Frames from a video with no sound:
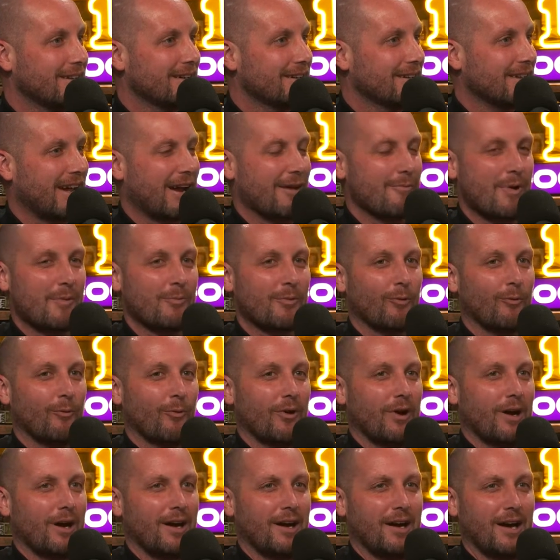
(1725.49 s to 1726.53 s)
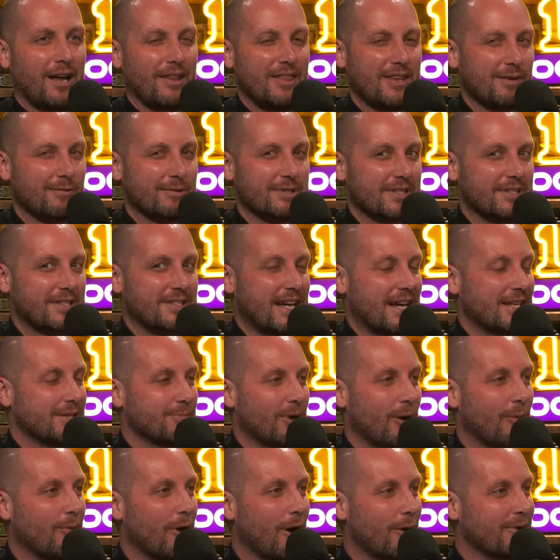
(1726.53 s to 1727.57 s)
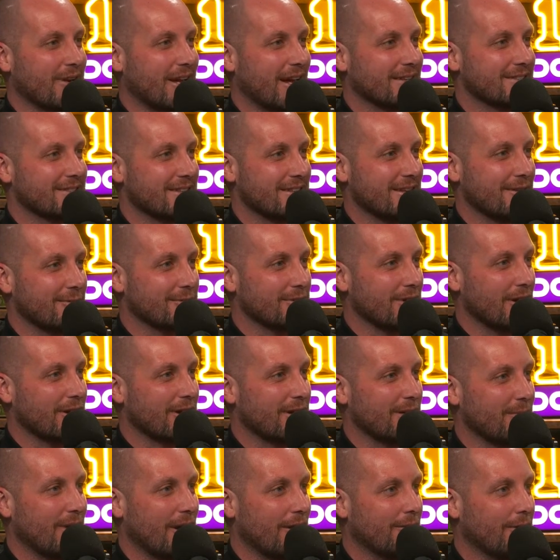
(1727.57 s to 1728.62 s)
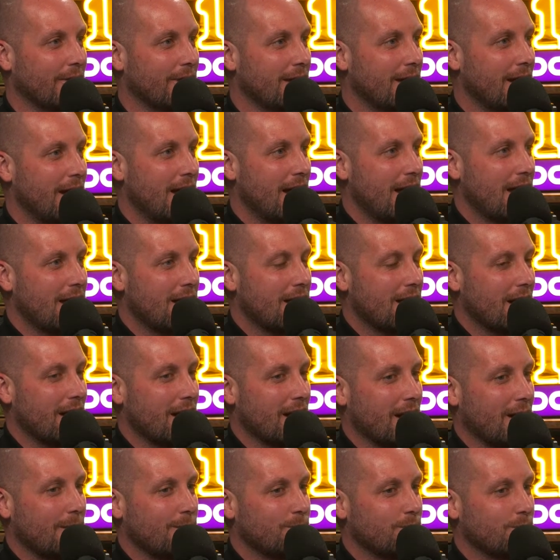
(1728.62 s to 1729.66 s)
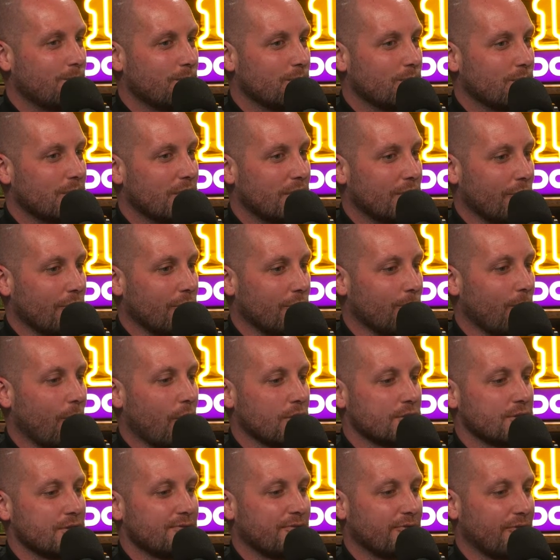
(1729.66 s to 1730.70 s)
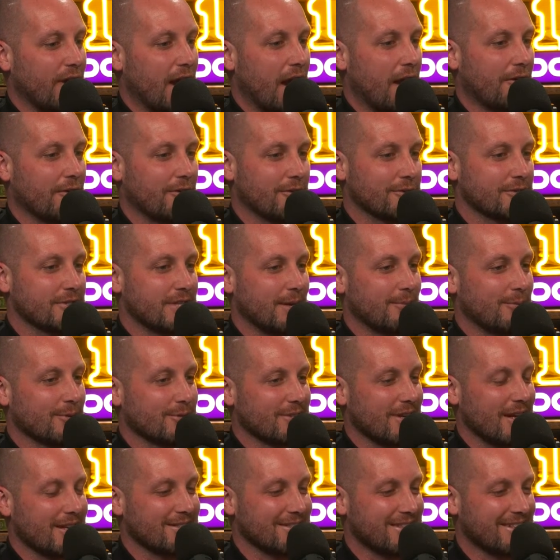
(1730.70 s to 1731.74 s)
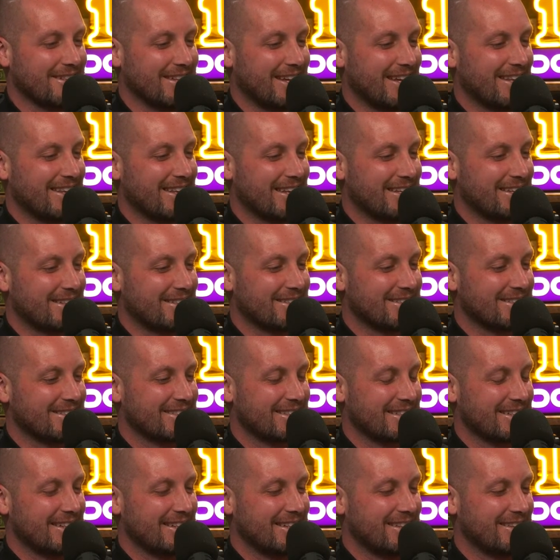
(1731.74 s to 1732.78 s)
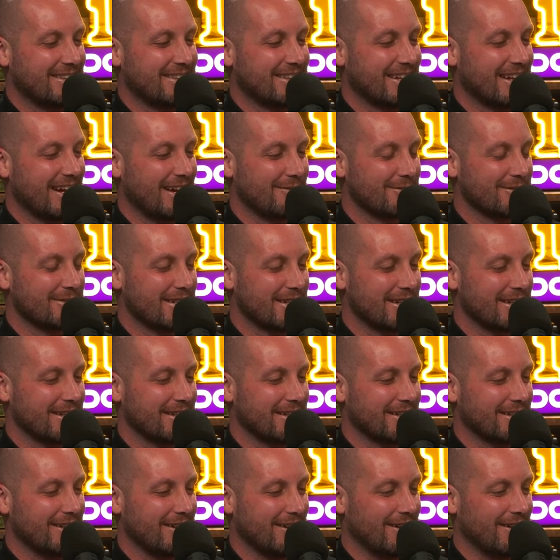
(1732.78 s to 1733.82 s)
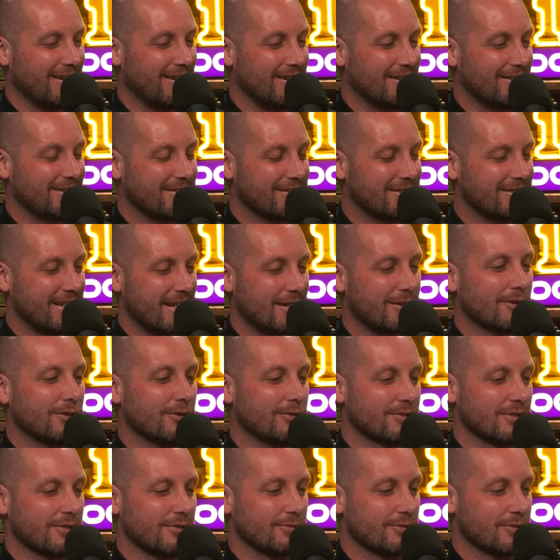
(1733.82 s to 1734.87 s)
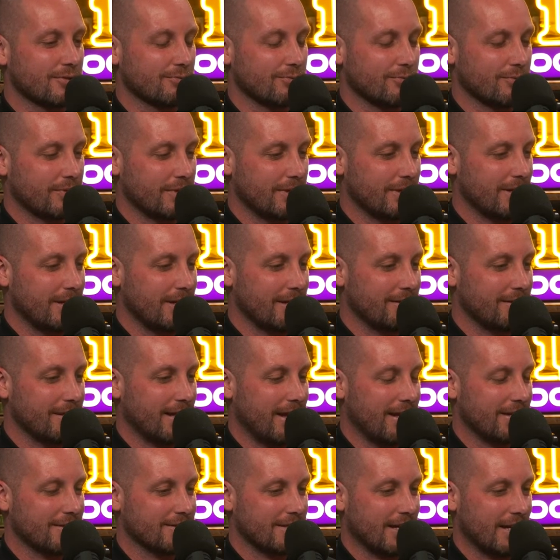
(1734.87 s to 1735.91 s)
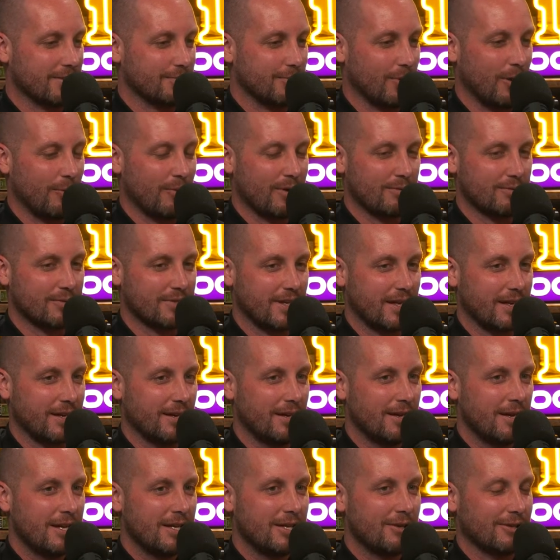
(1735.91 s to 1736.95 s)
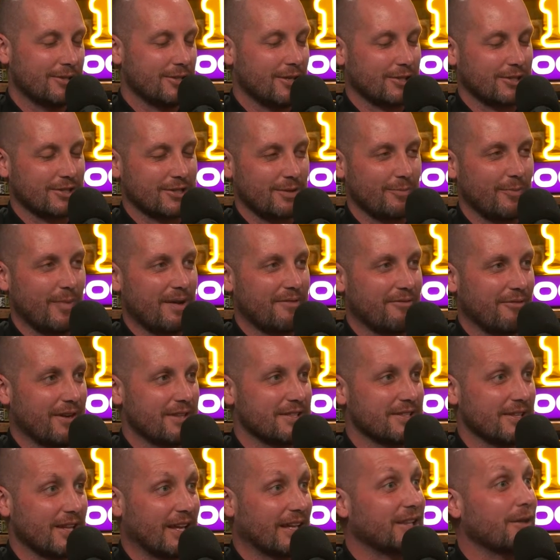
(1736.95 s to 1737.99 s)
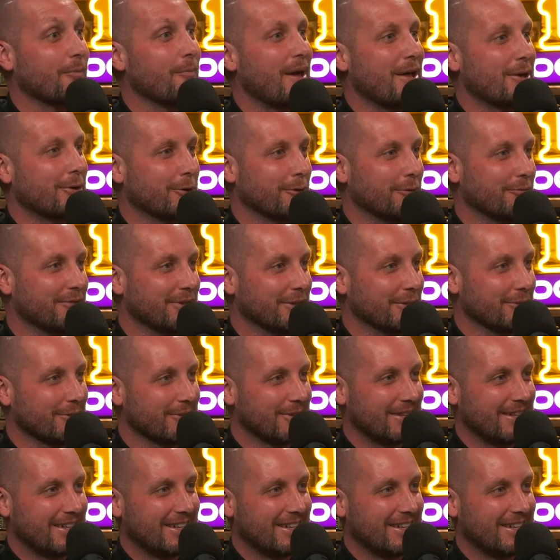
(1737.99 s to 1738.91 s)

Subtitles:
Like I remember, I think it was a Stats Bomb podcast, and they were talking about their margin for error and their sample size, and the guy was saying, Tate Knutson, who's the head of Stats Bomb, he was saying, I talked to some of my friends in like the medical field,